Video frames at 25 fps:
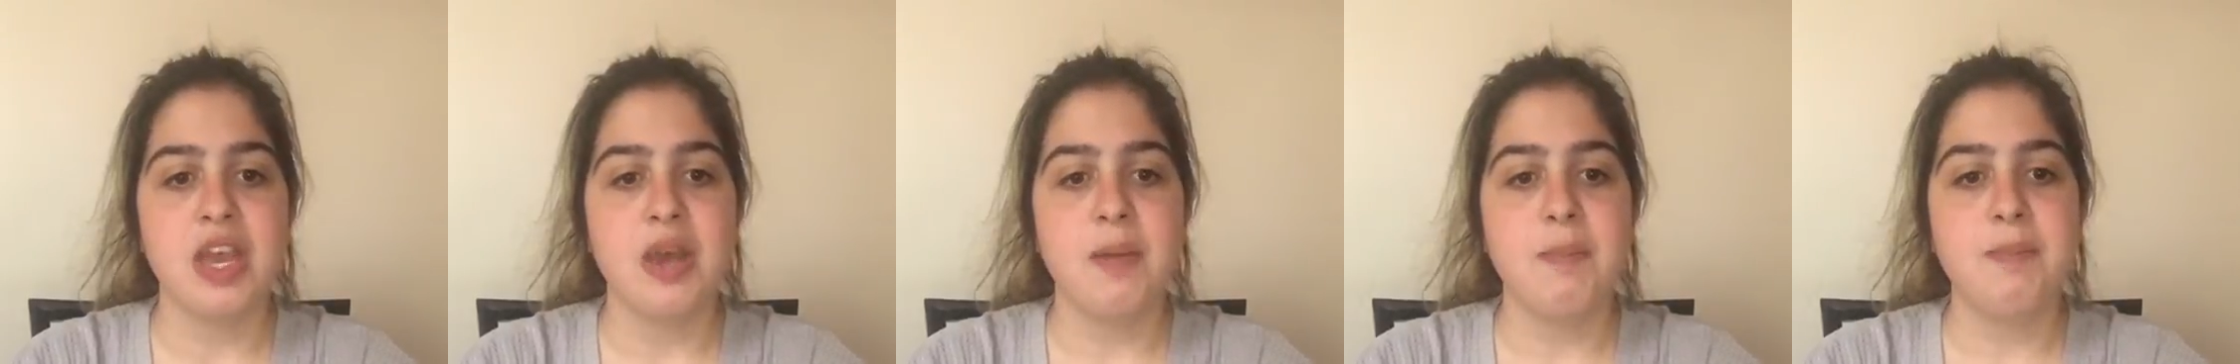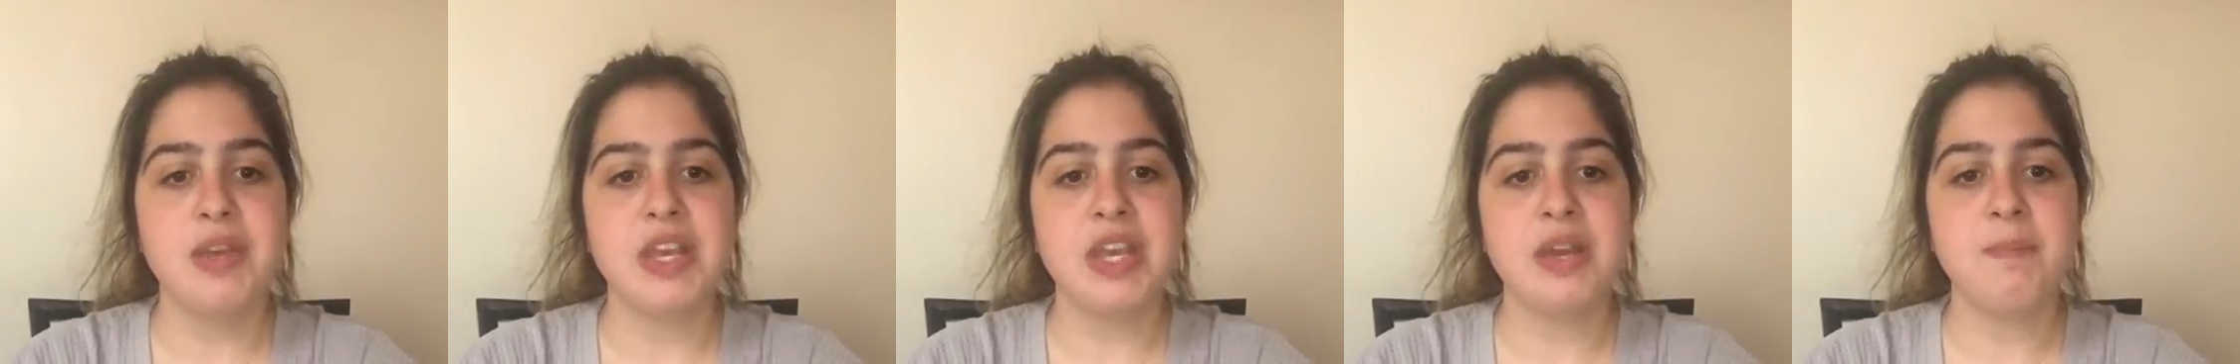
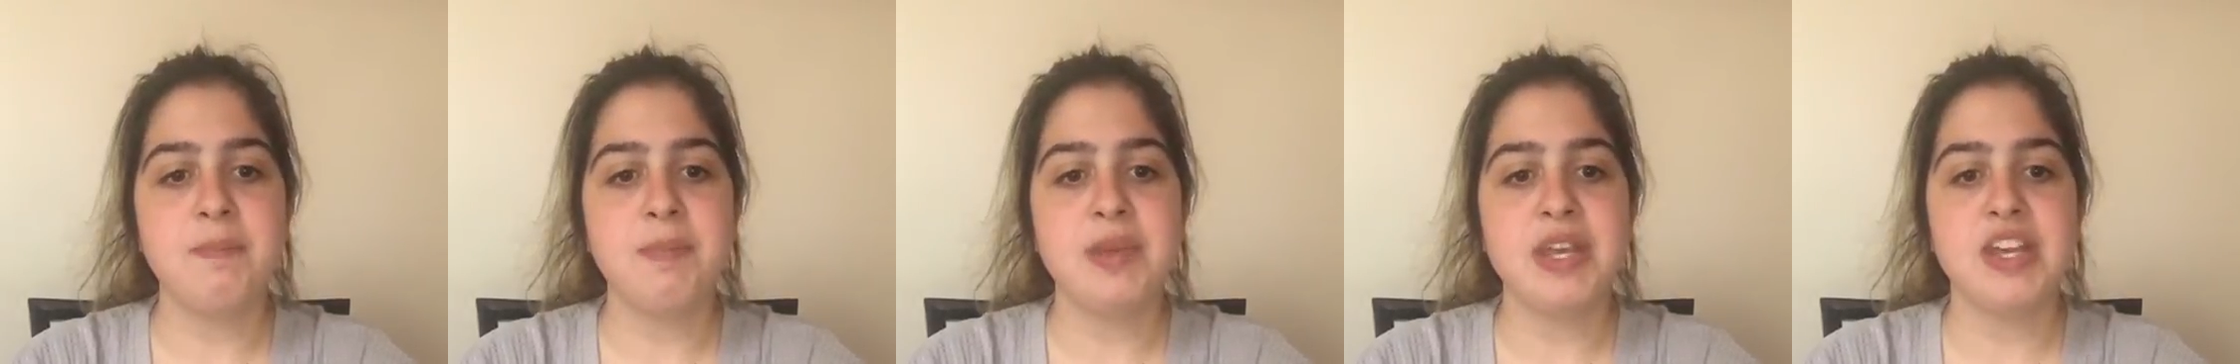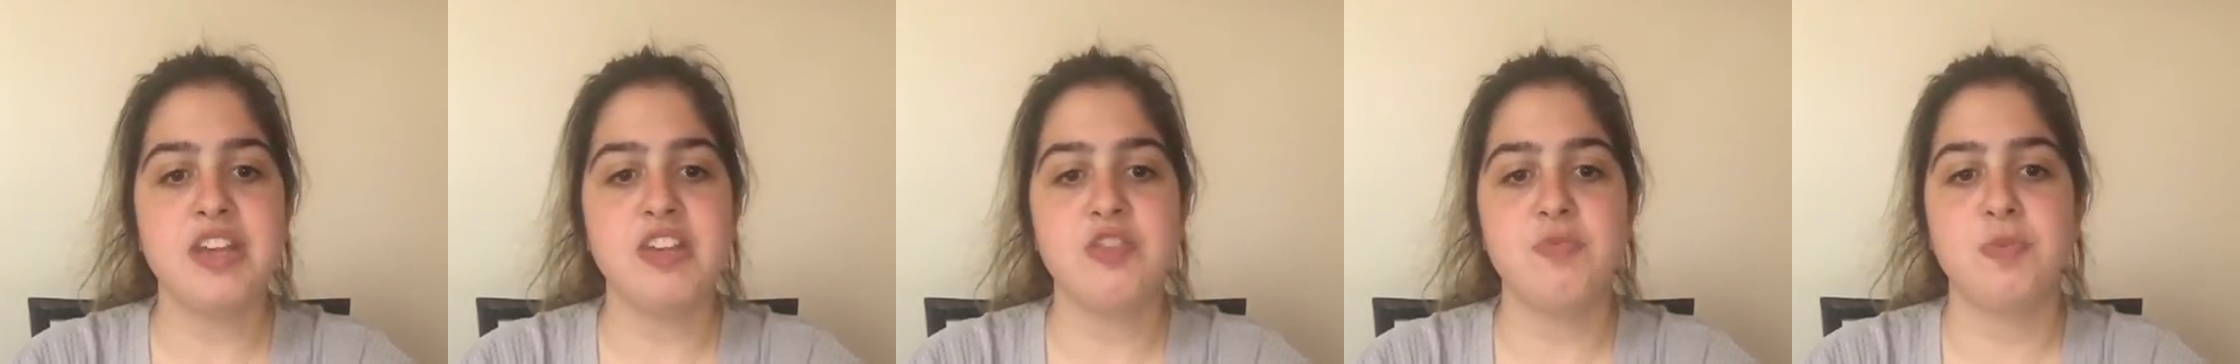
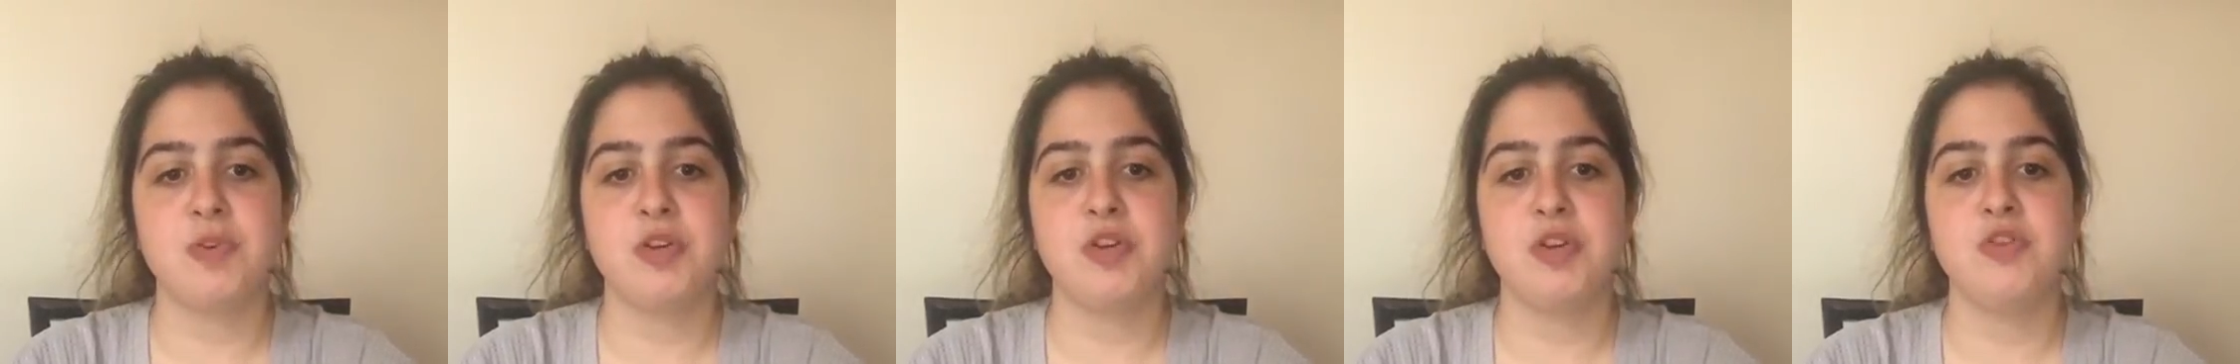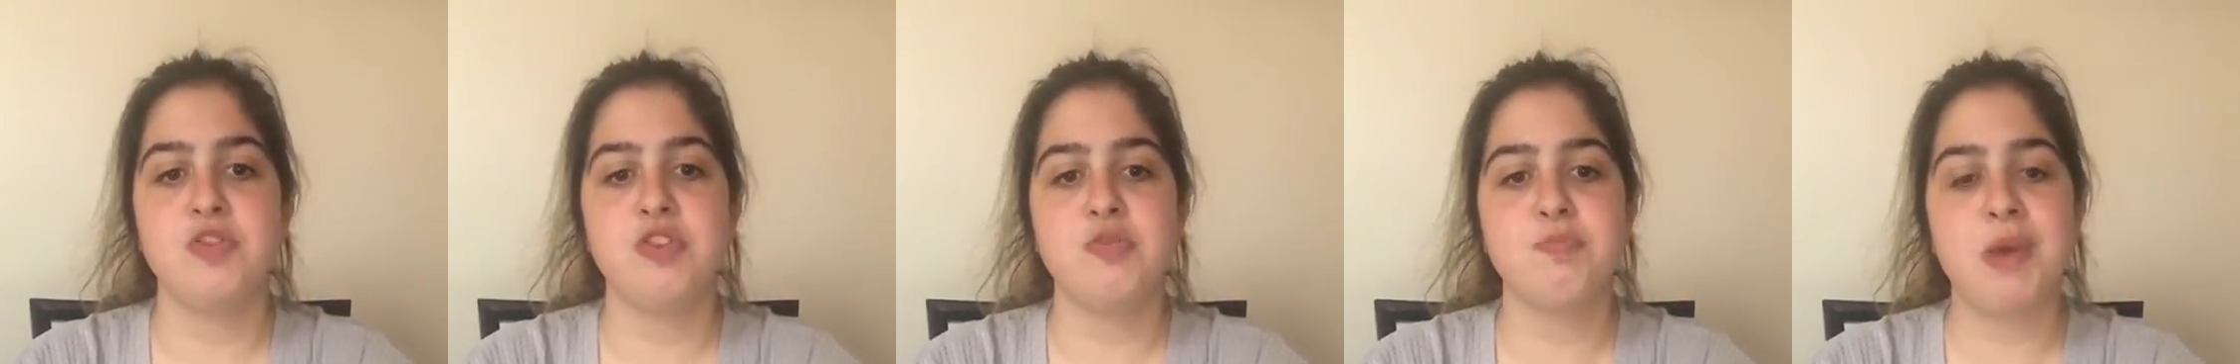BNP is
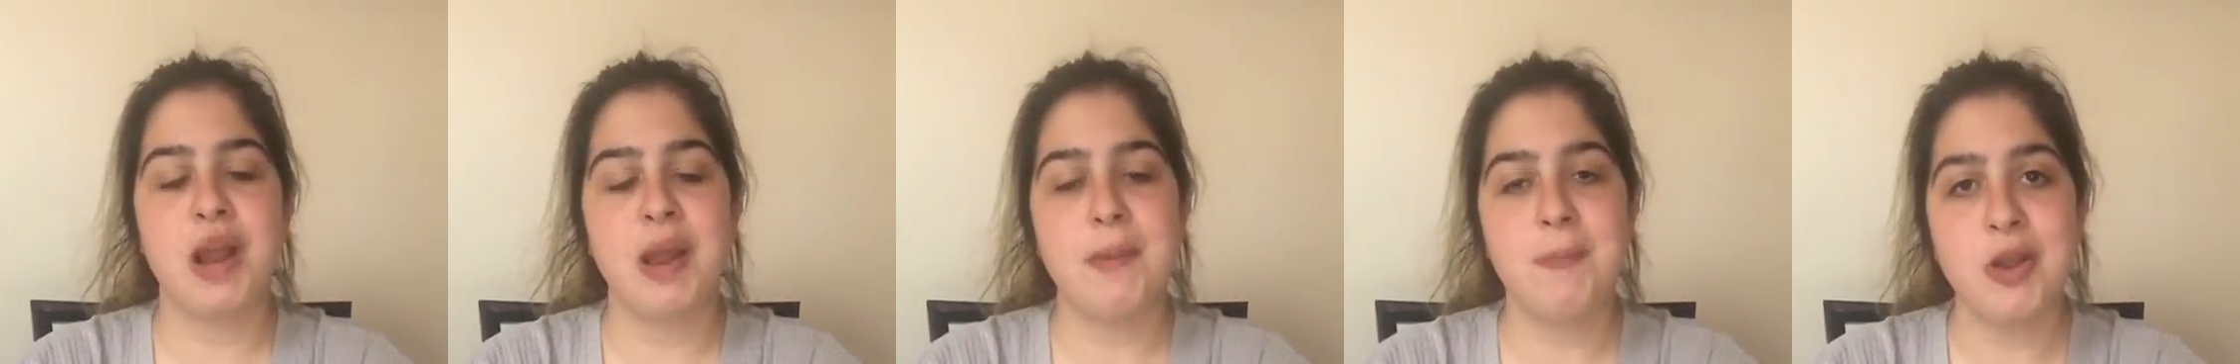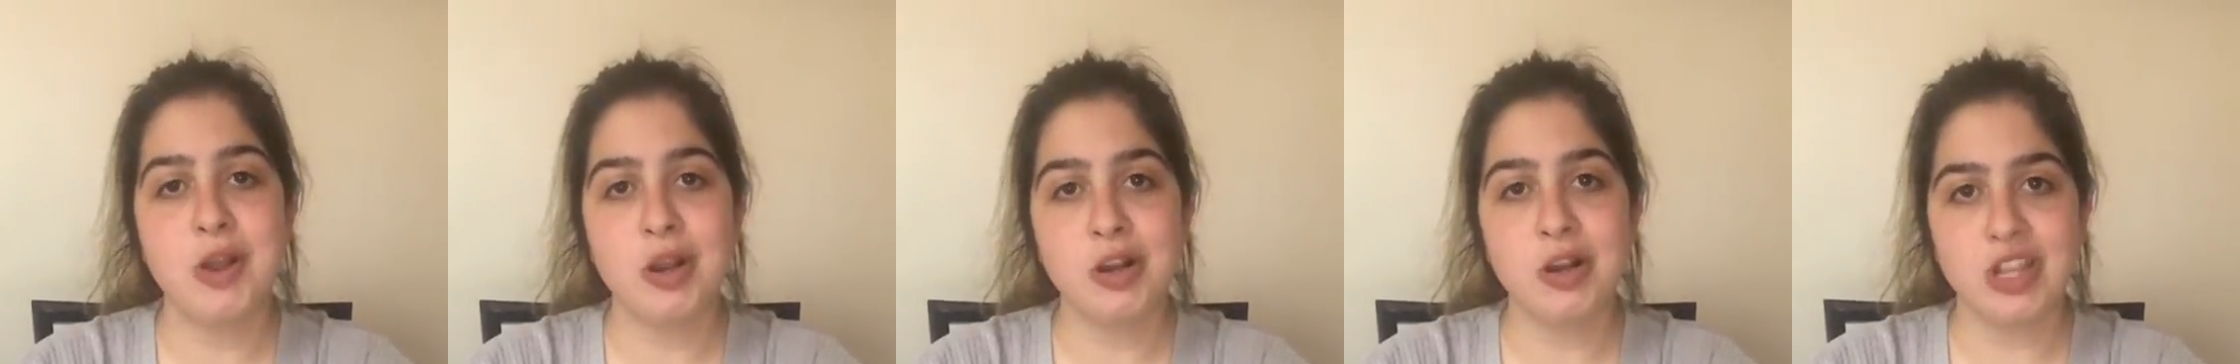produced
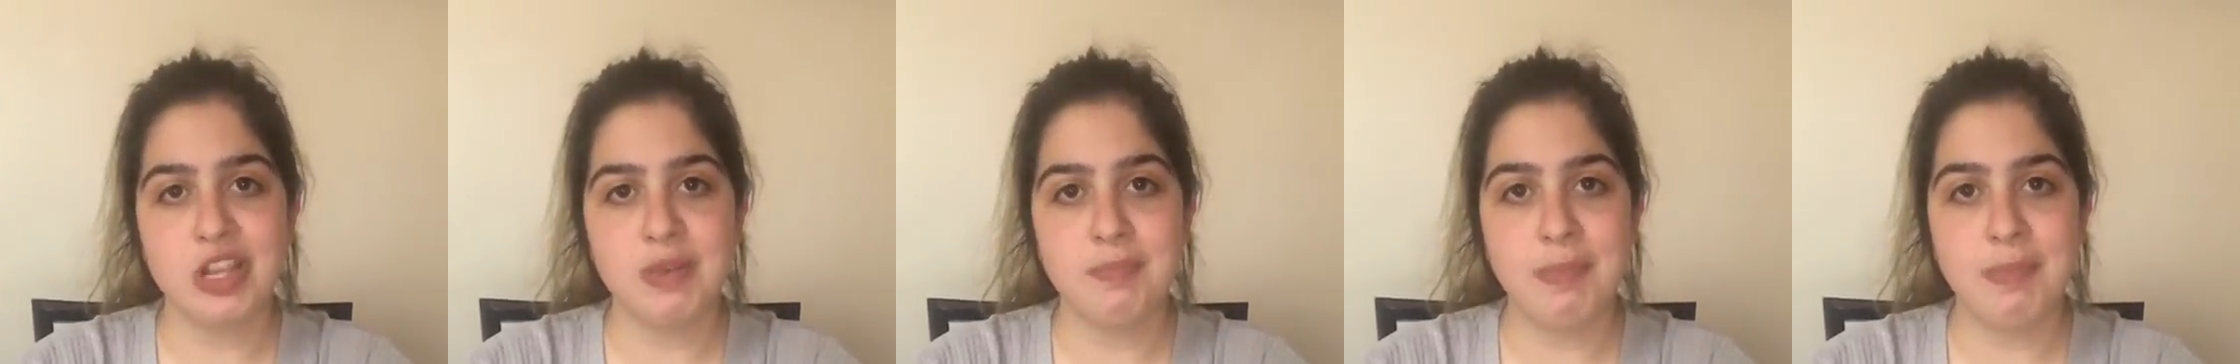primarily